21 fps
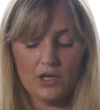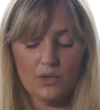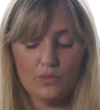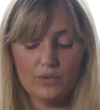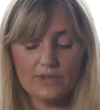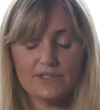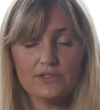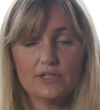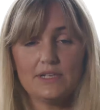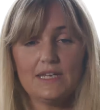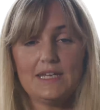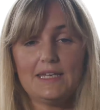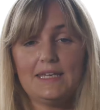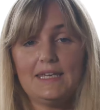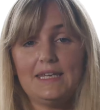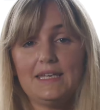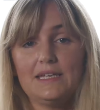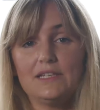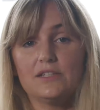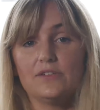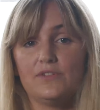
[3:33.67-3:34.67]
We'll study
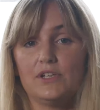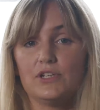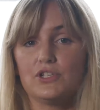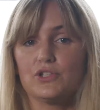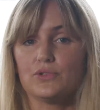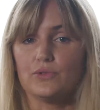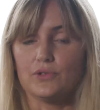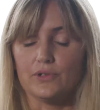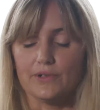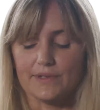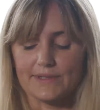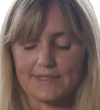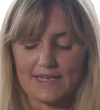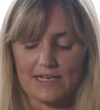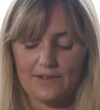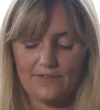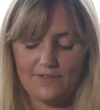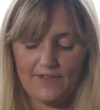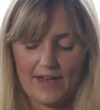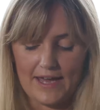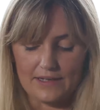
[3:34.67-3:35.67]
key individuals
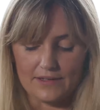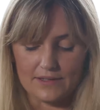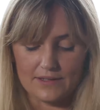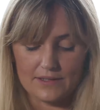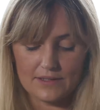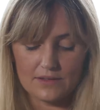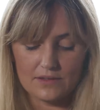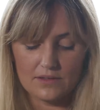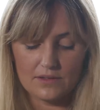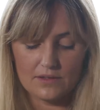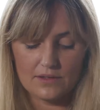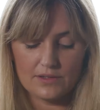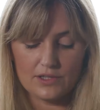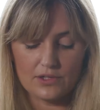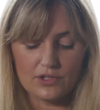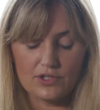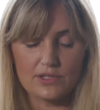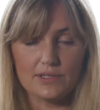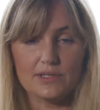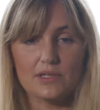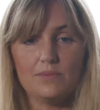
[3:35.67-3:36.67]
and events
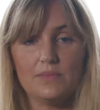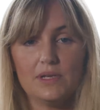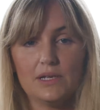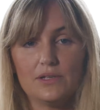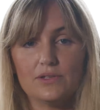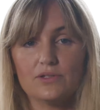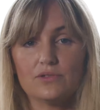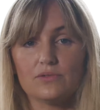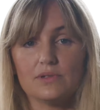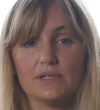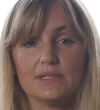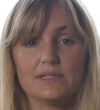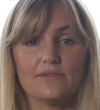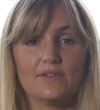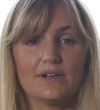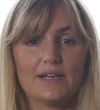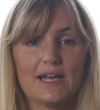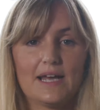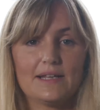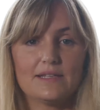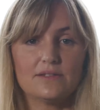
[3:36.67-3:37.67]
such as the ministries
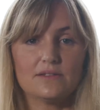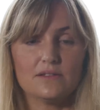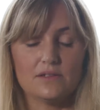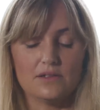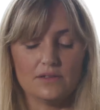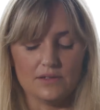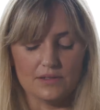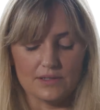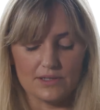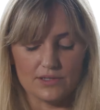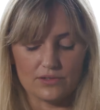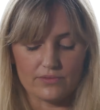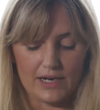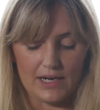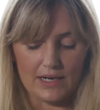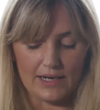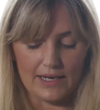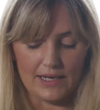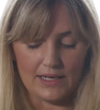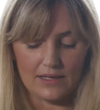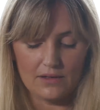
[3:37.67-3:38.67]
of Gladstone and
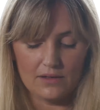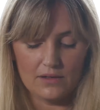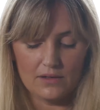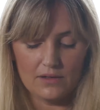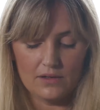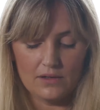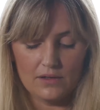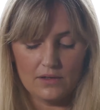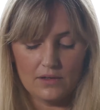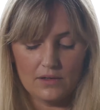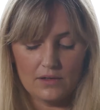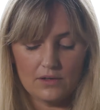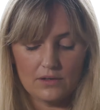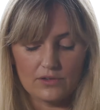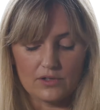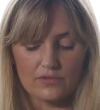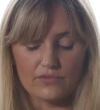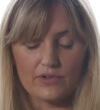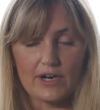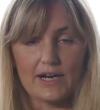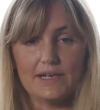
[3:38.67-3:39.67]
Disraeli,
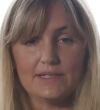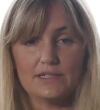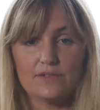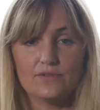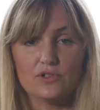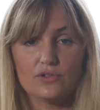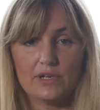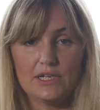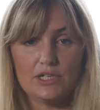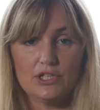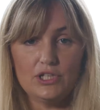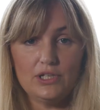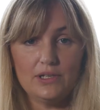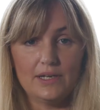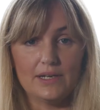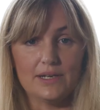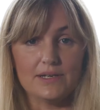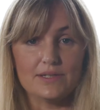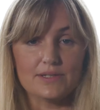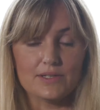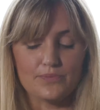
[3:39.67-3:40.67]
the rise of trade
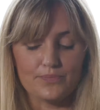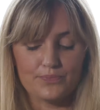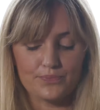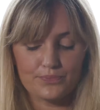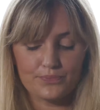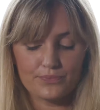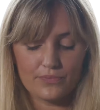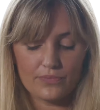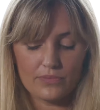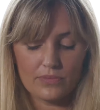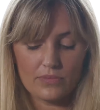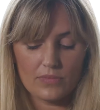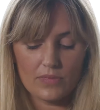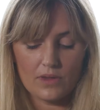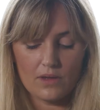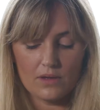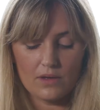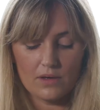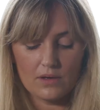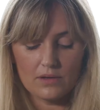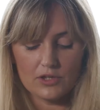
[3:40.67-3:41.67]
unionism,
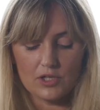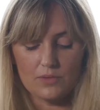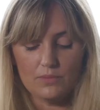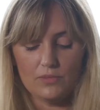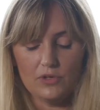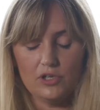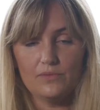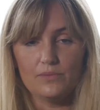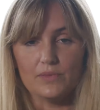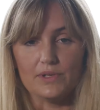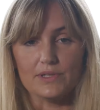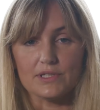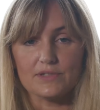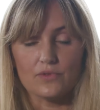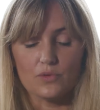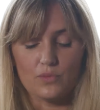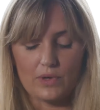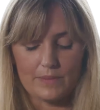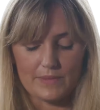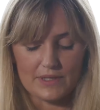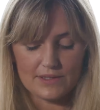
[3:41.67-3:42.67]
the movements
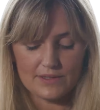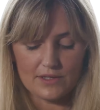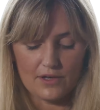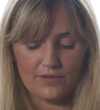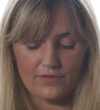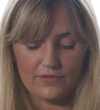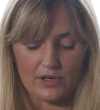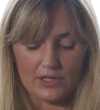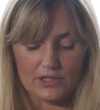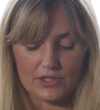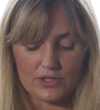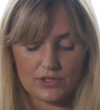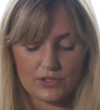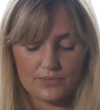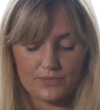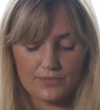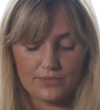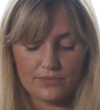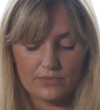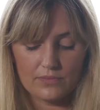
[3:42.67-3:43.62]
for women's suffrage,